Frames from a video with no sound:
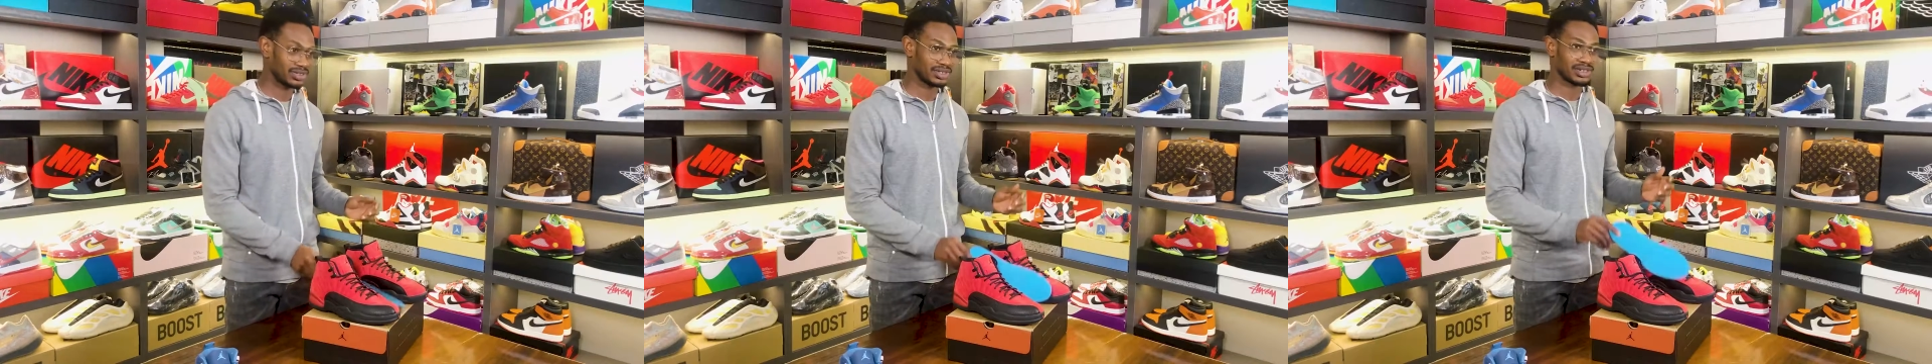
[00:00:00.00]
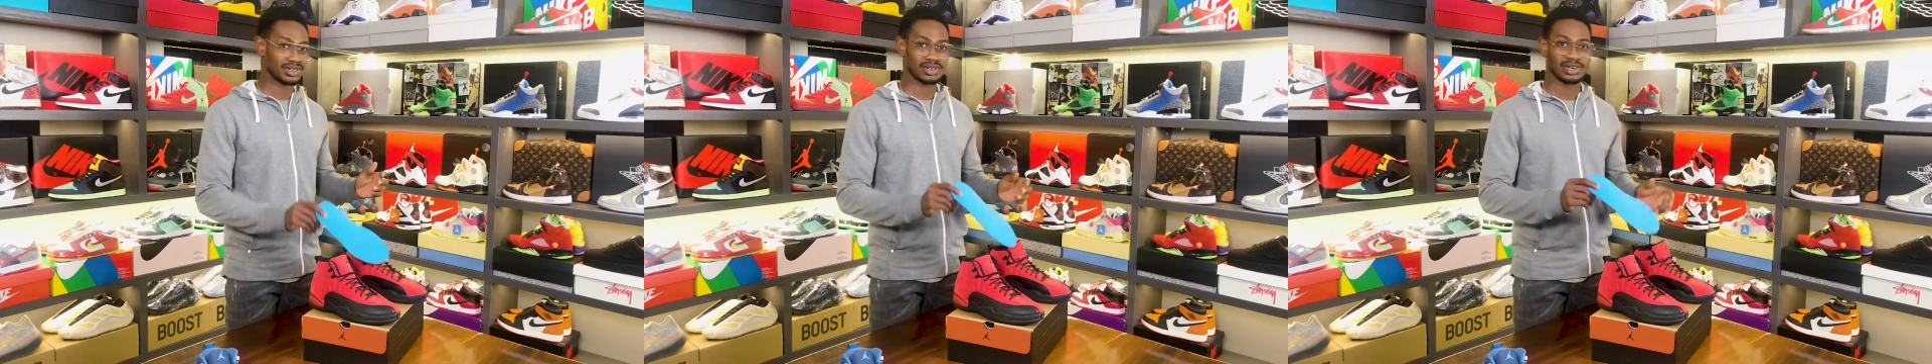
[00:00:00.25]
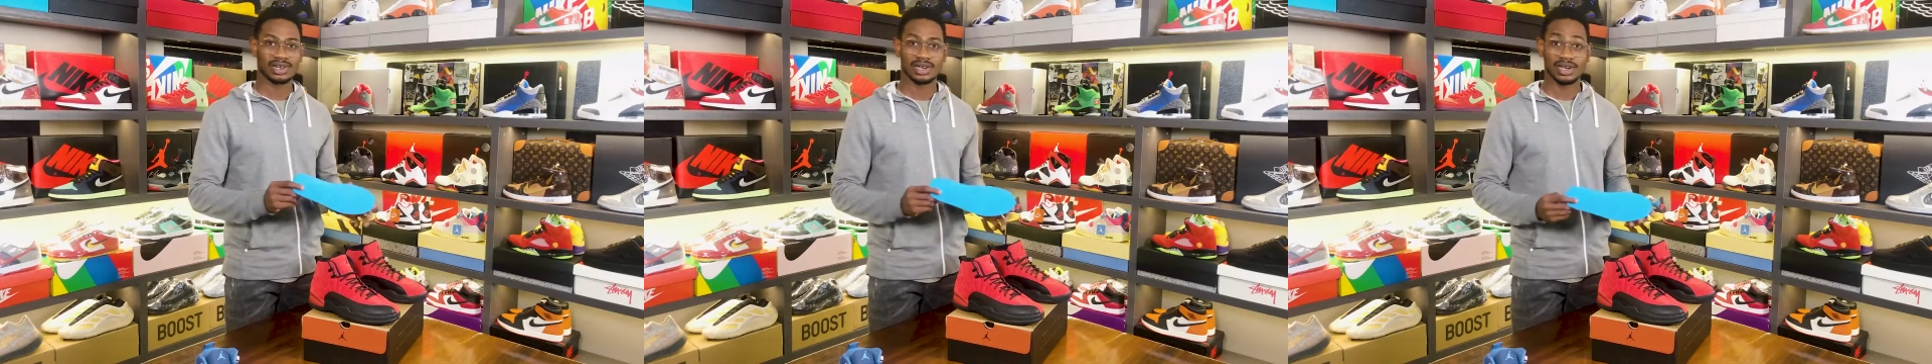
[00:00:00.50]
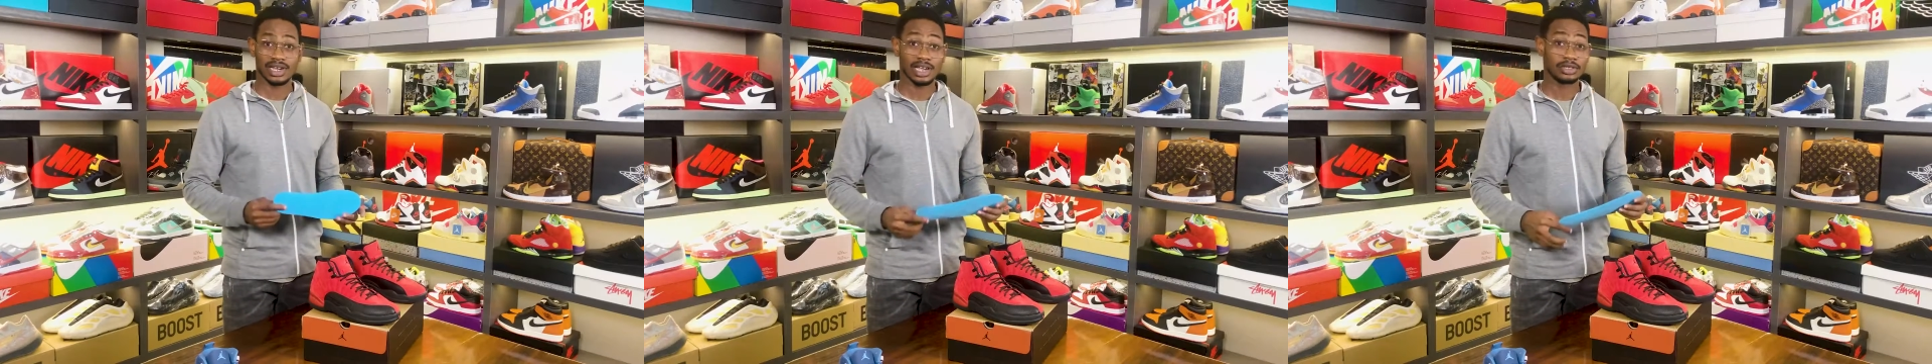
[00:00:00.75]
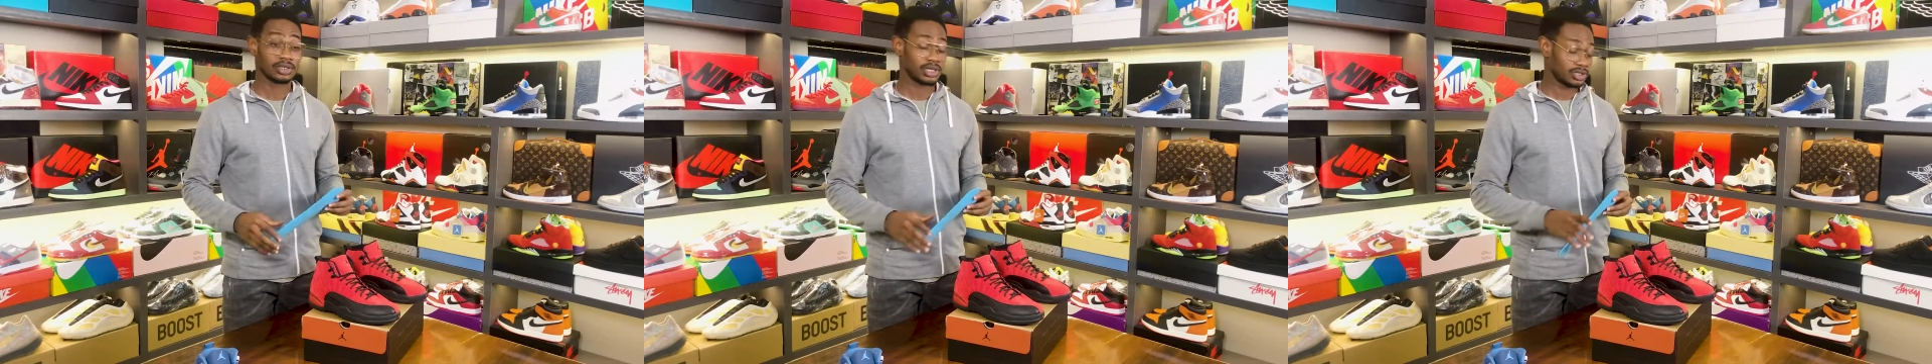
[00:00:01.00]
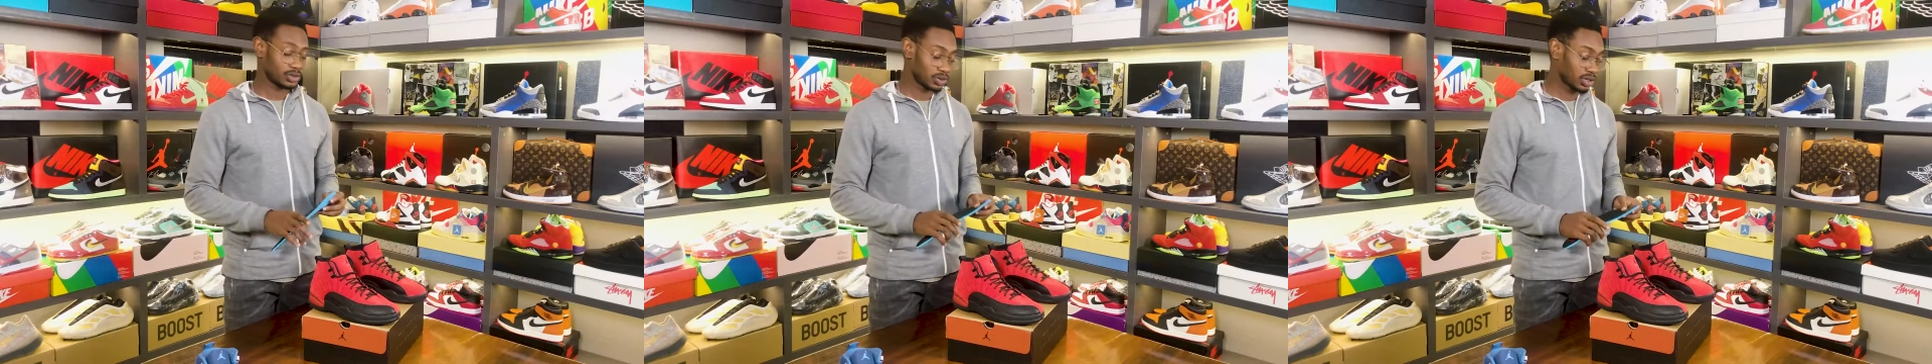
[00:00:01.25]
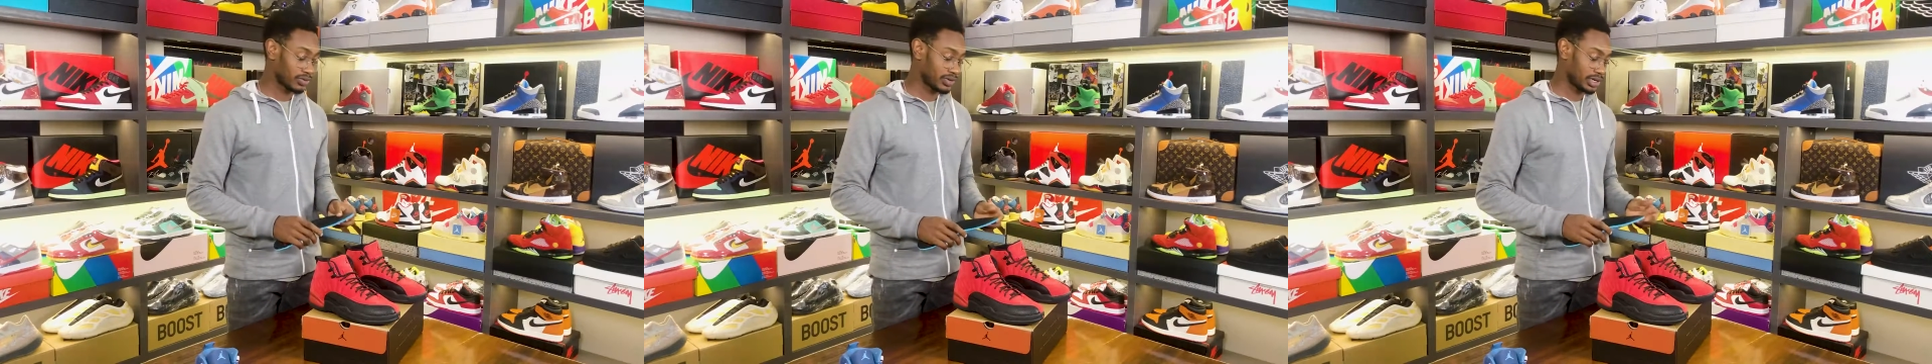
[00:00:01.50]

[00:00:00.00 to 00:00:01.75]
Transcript: your Air Jordan 12